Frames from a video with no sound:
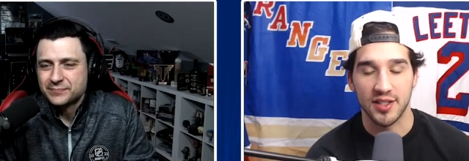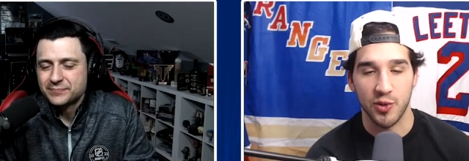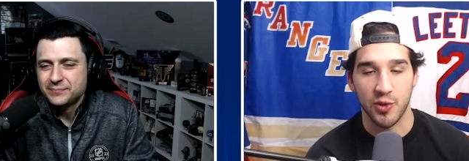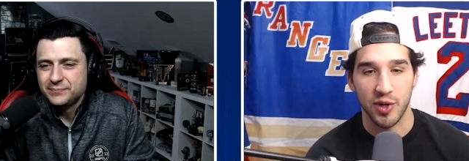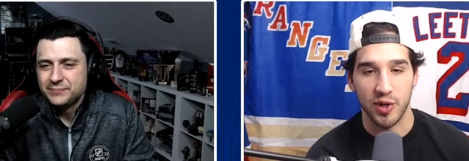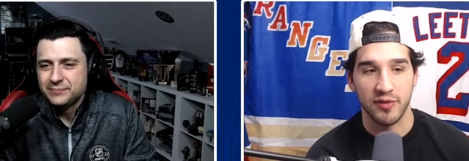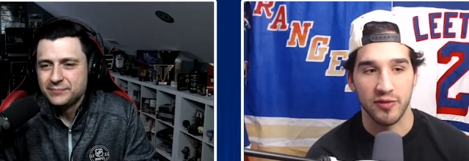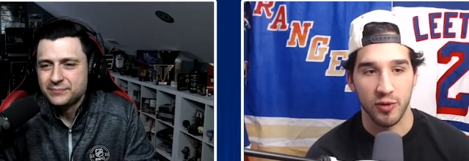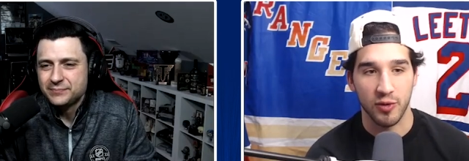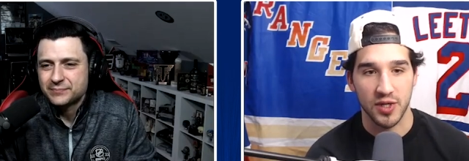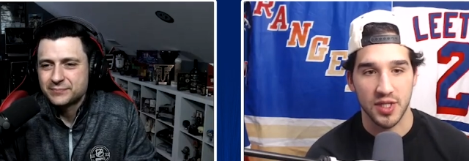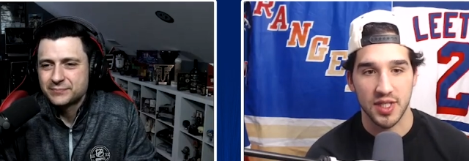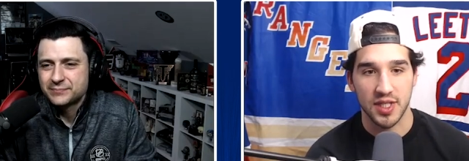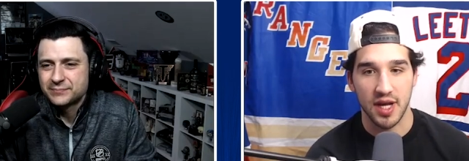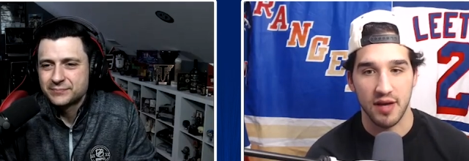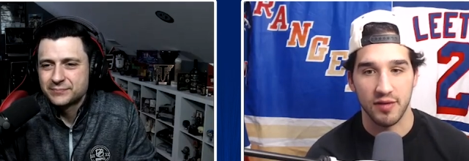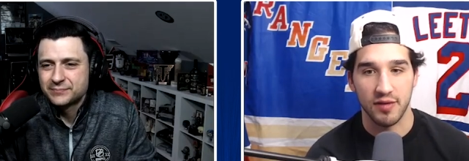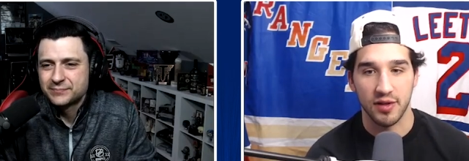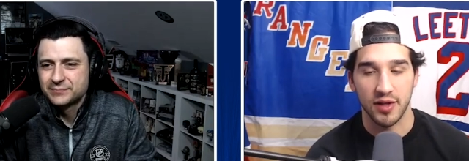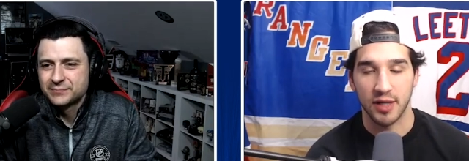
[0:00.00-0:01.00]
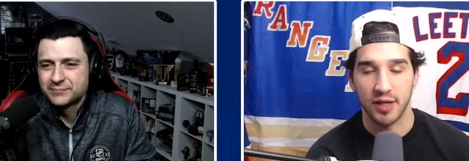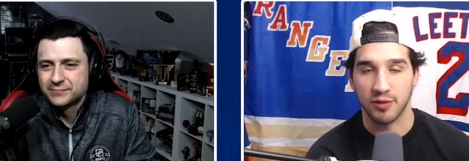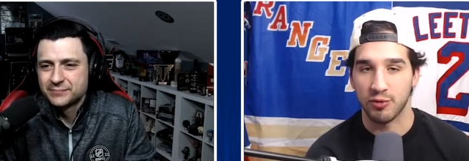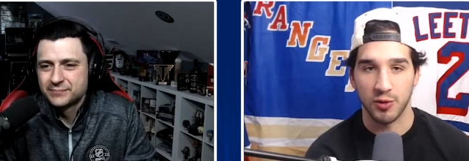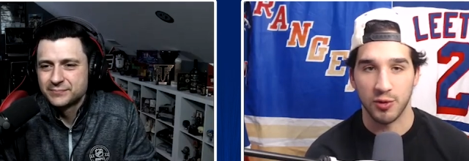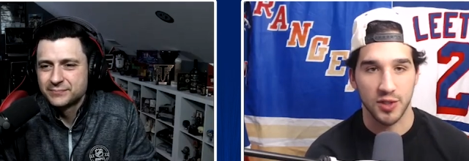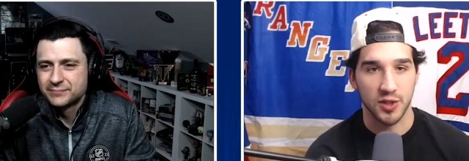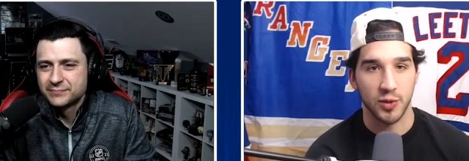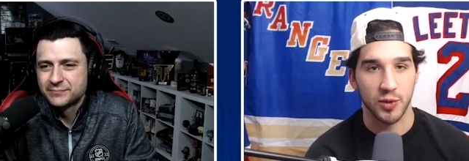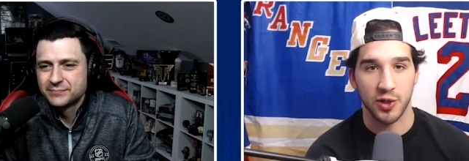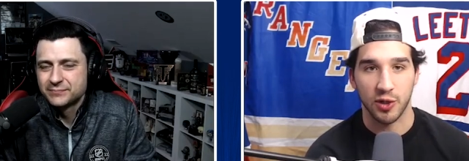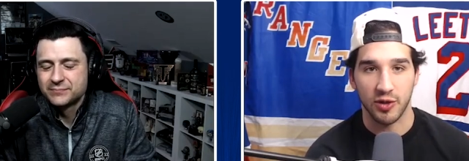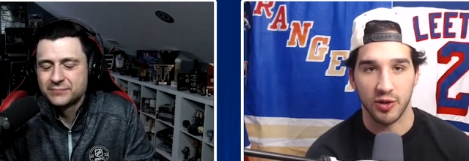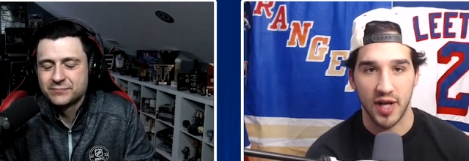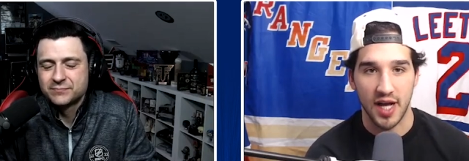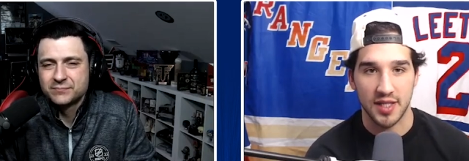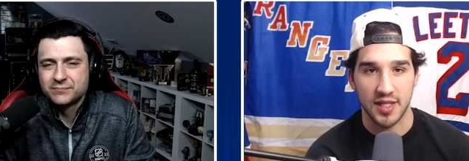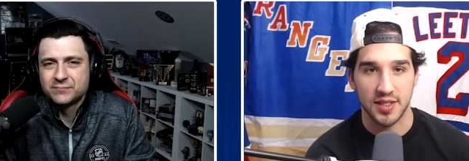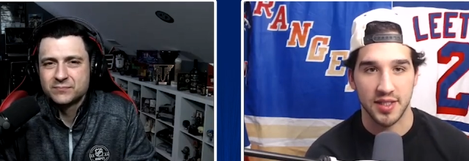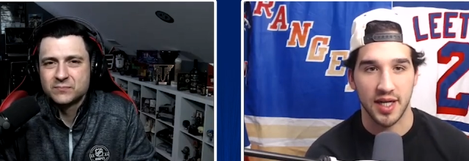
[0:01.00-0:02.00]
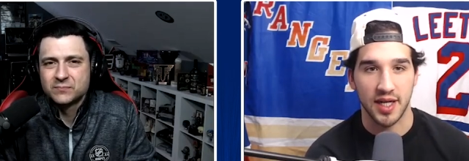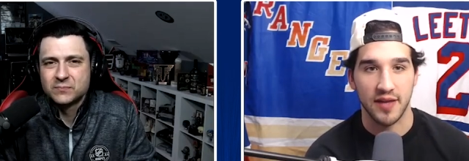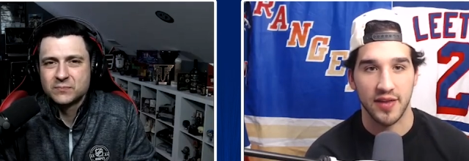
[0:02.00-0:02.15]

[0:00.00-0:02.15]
Speaker 1: 24 seven like Road to the Winter Classic.